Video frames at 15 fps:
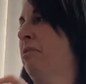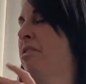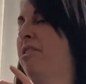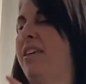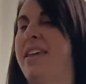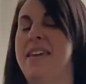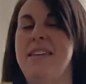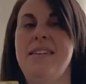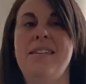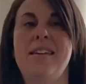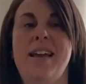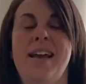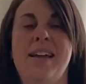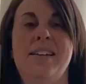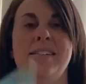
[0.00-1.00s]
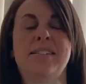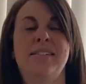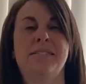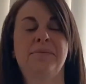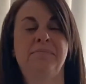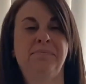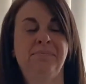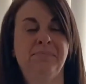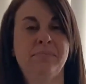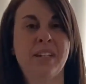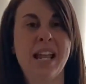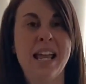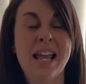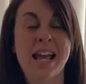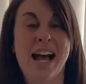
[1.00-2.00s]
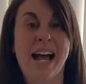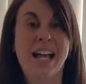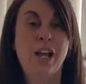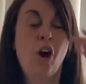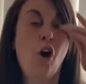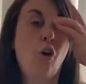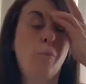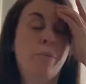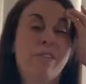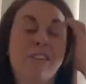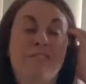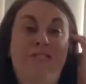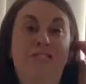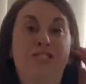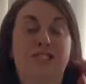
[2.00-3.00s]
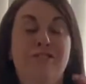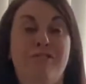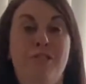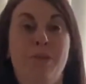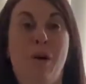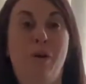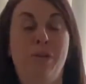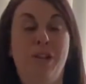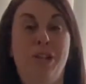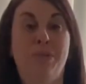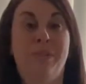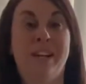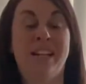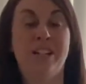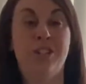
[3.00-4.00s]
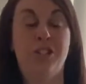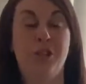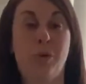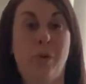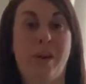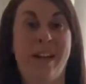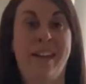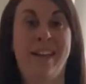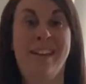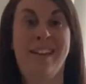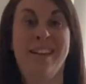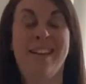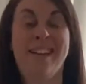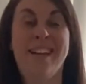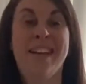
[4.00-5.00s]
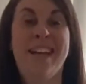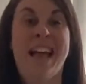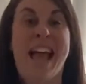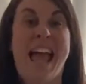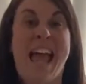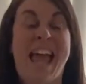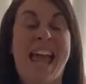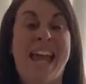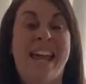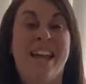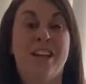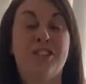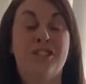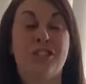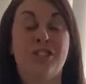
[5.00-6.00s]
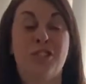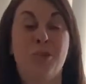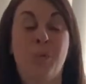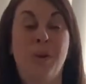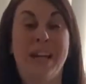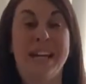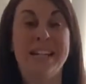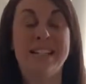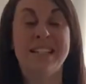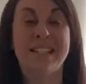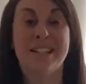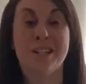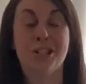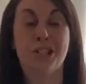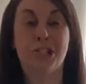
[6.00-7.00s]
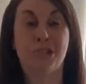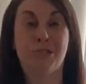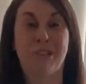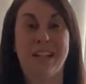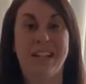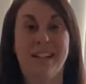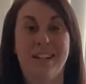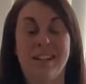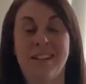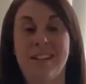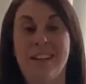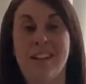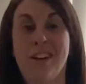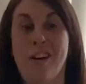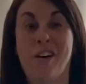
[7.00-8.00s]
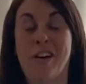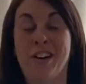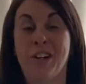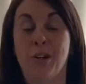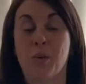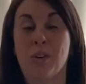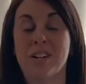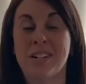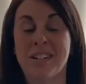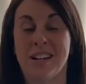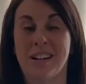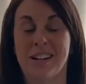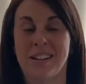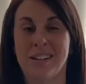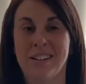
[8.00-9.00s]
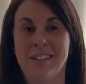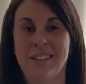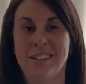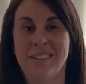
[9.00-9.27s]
The end. I hope that for Shavuot you can enjoy a sweet treat on your tongue,